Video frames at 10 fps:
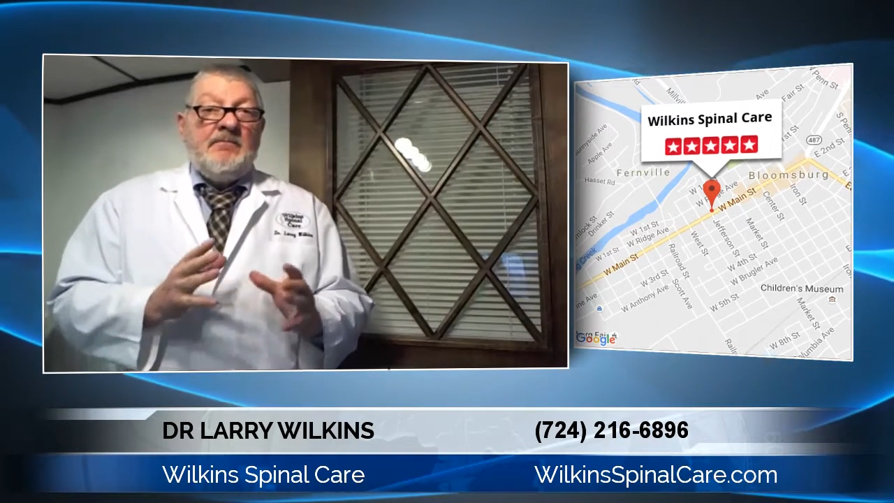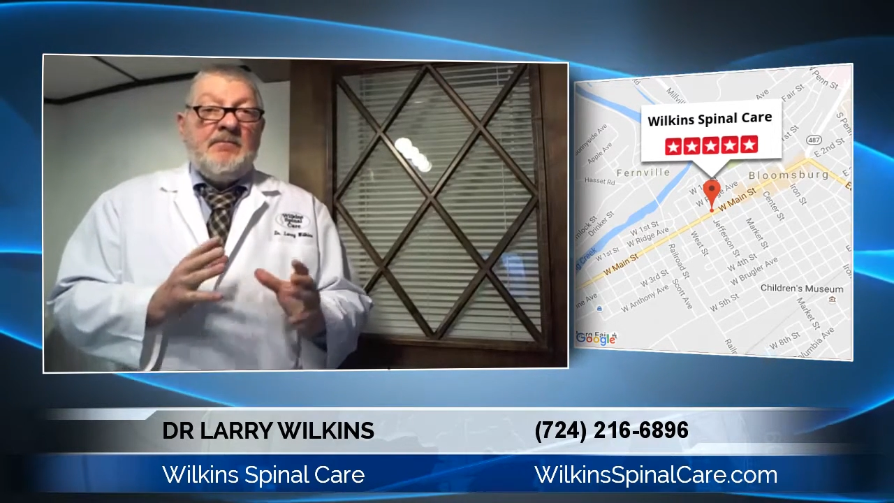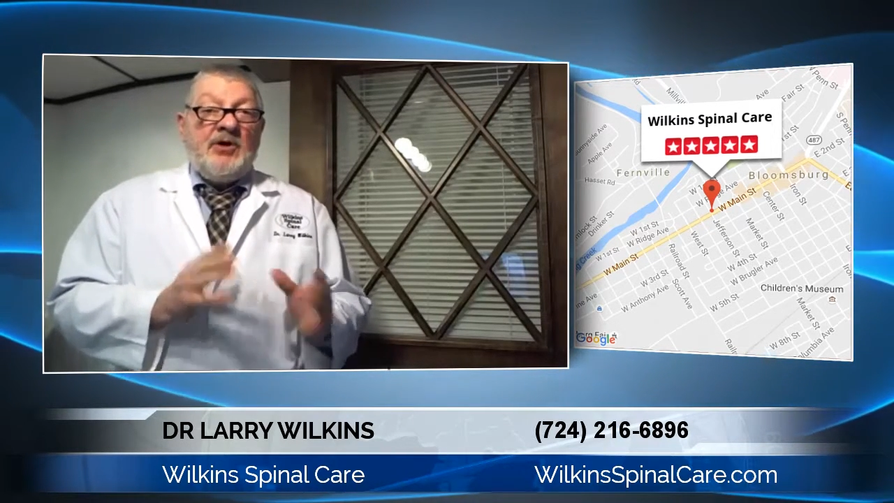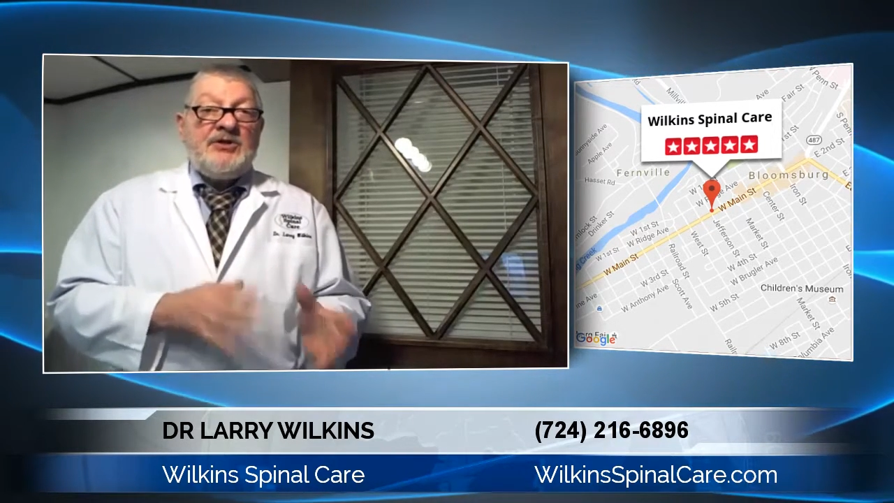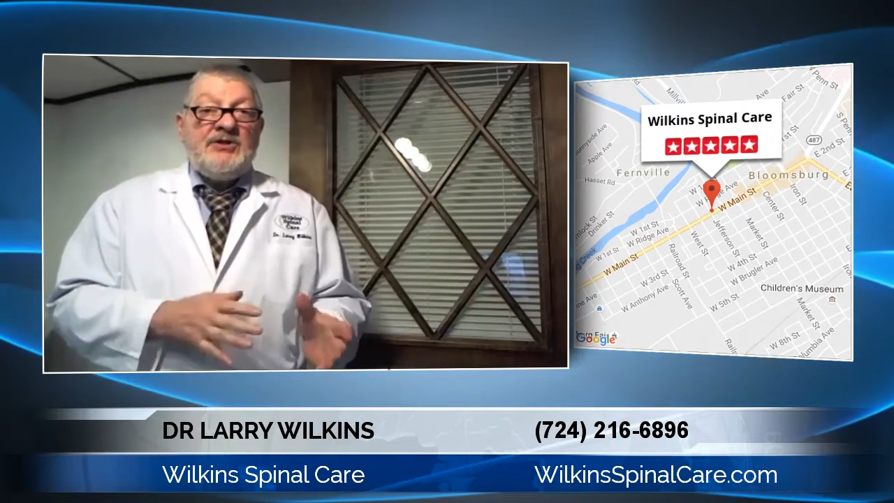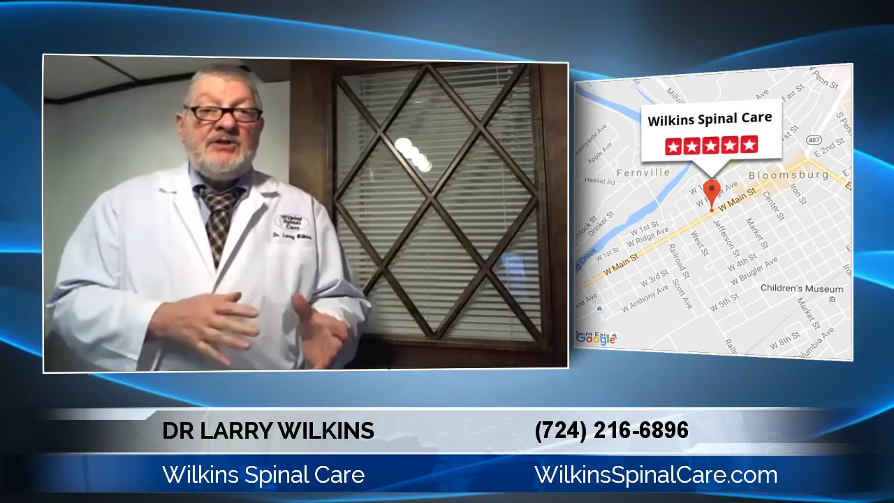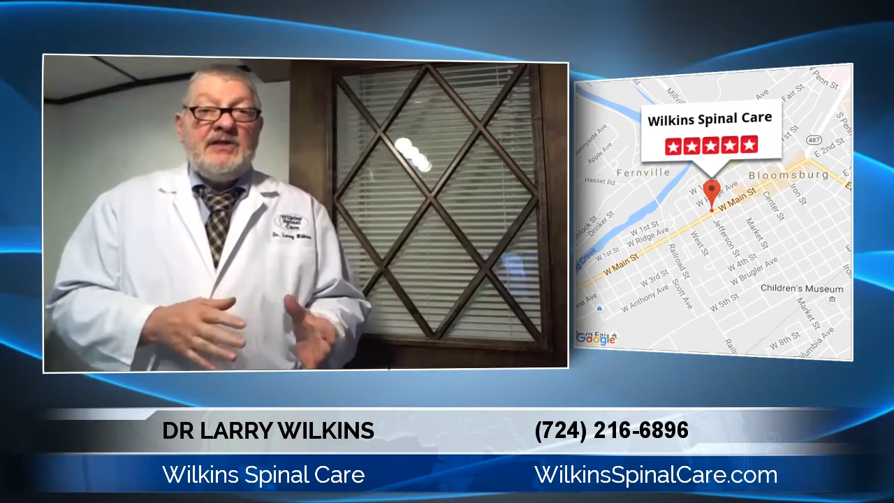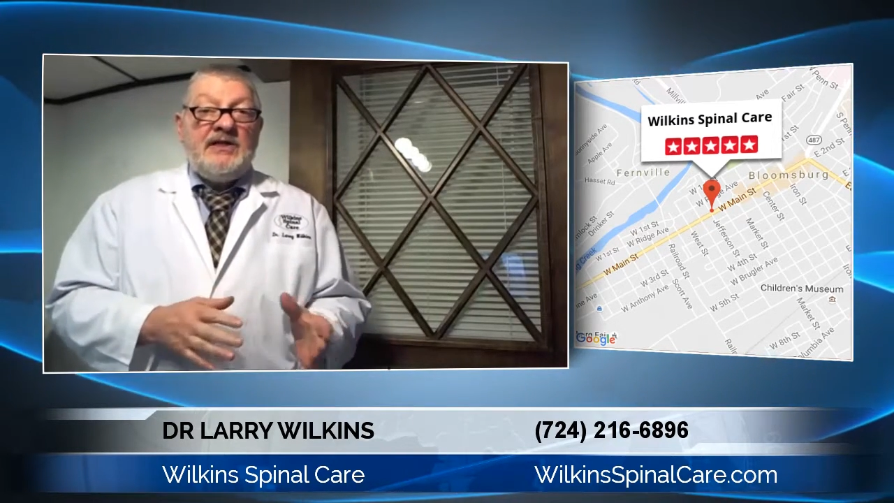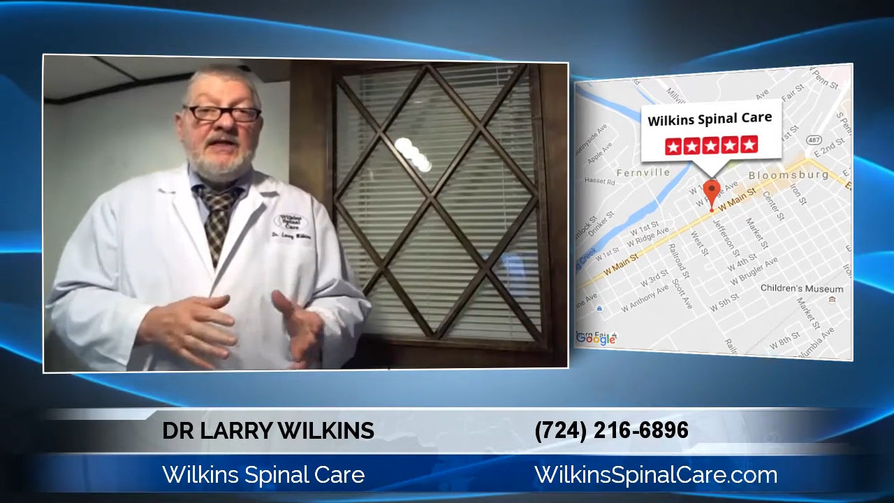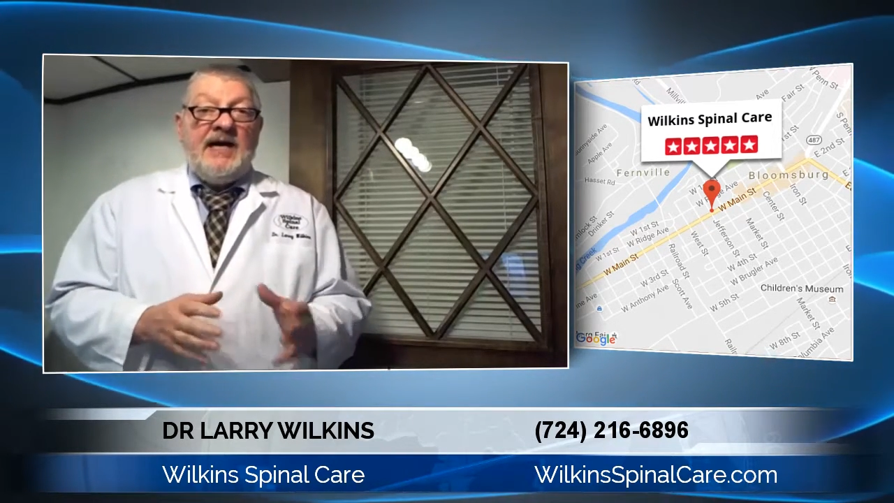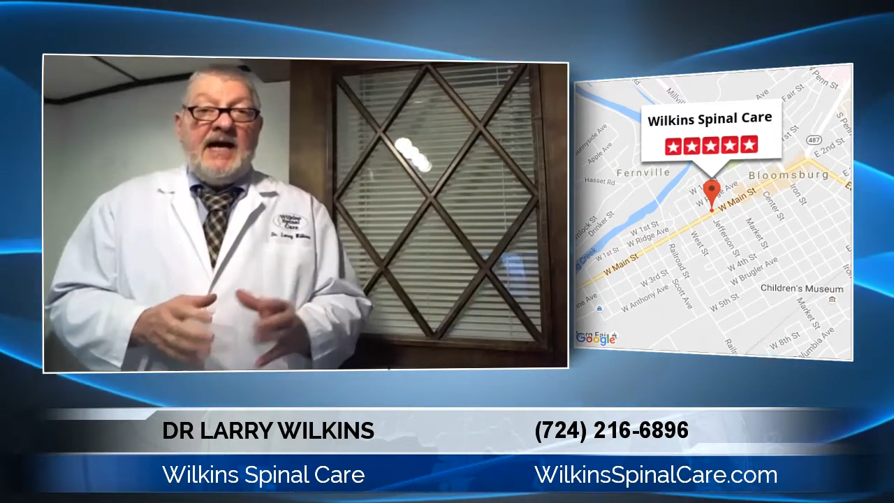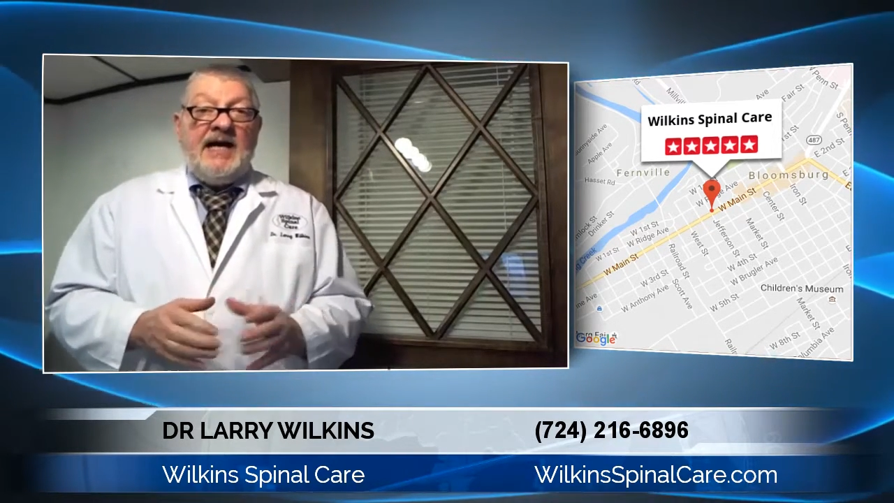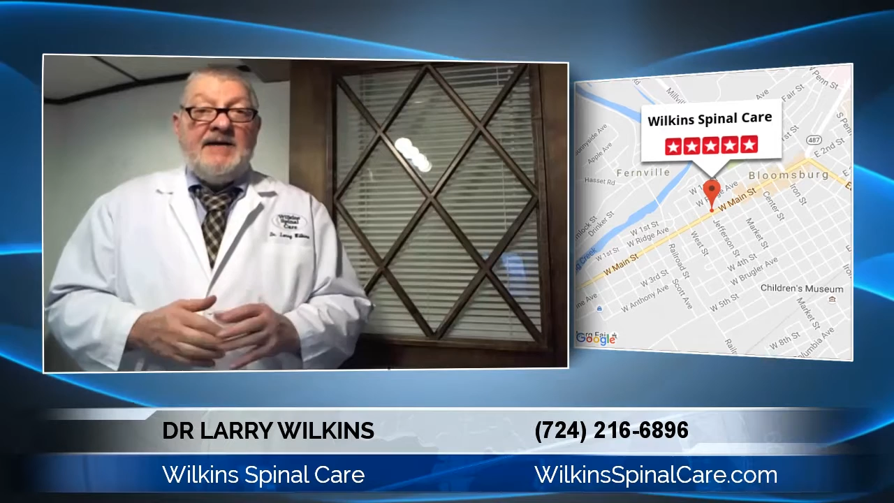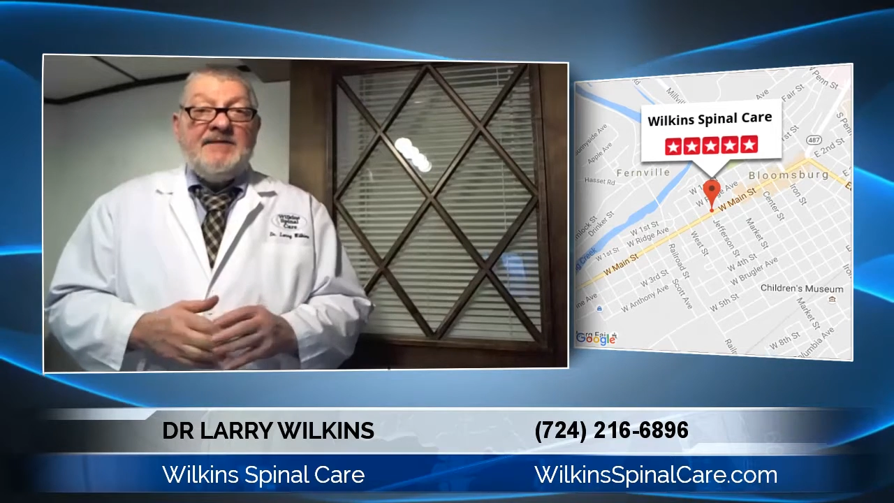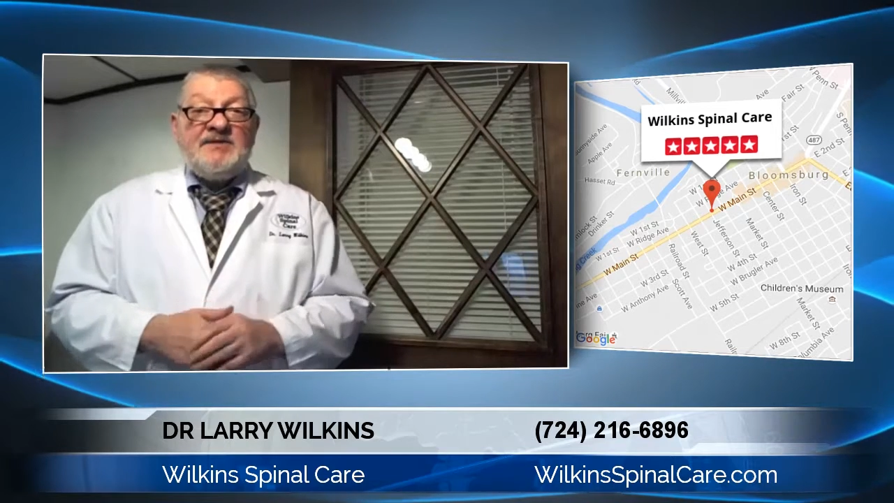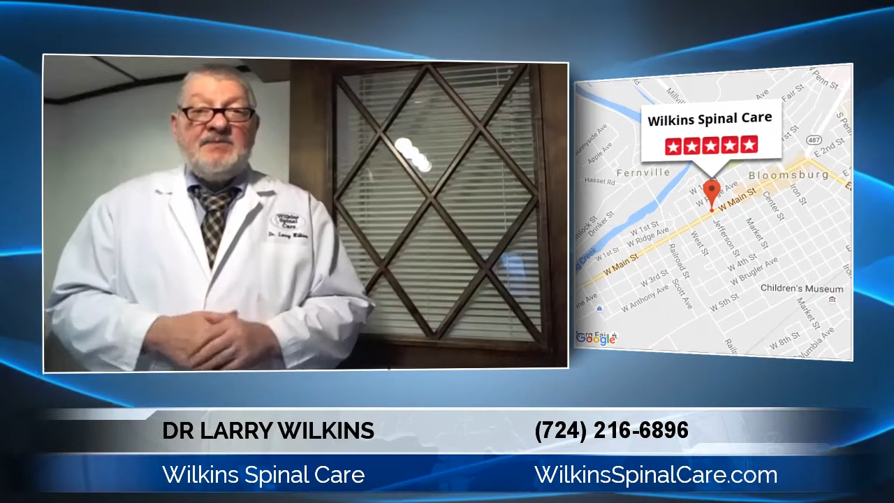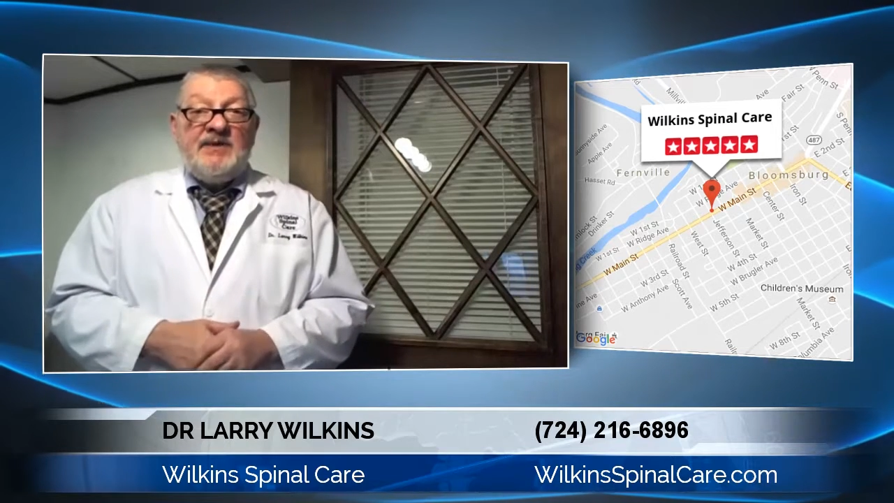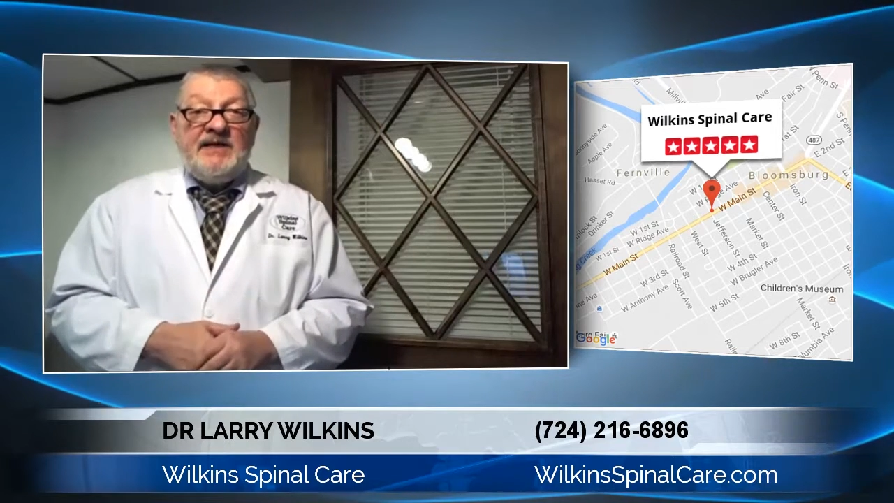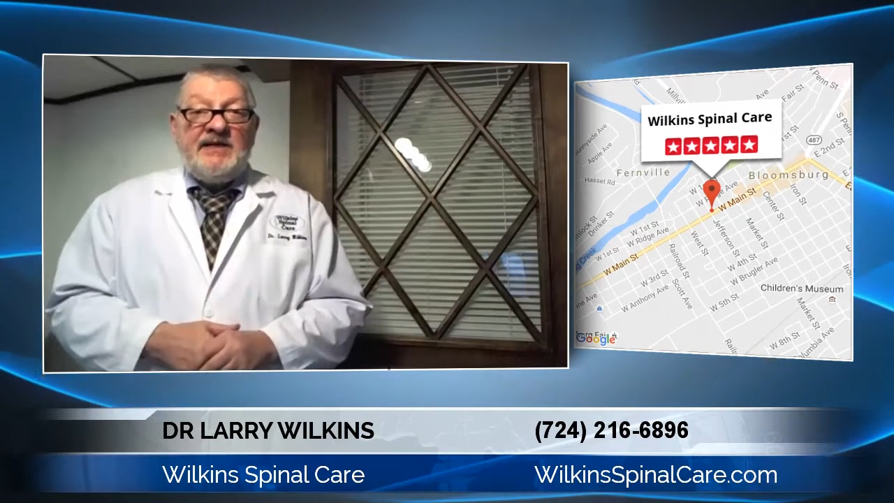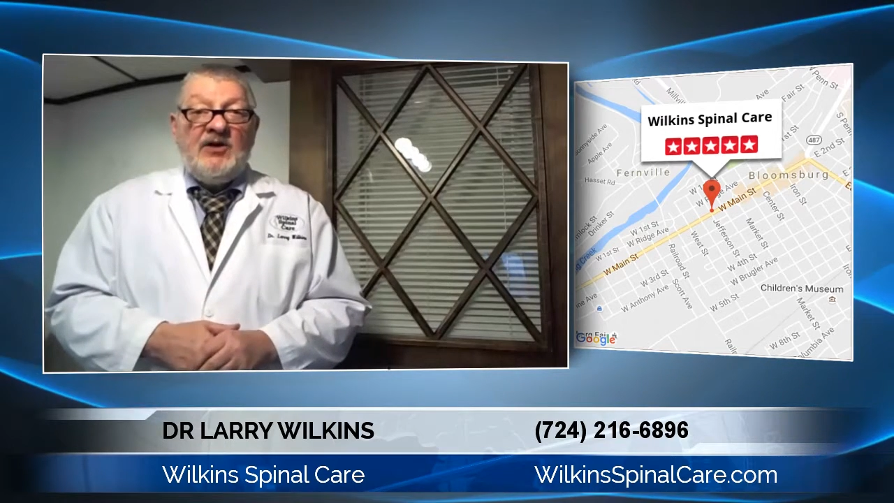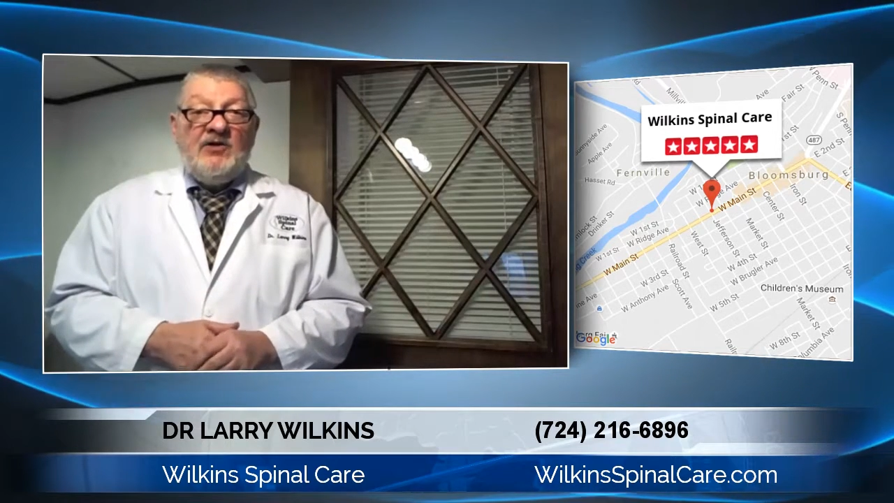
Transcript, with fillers: Personally, I have spent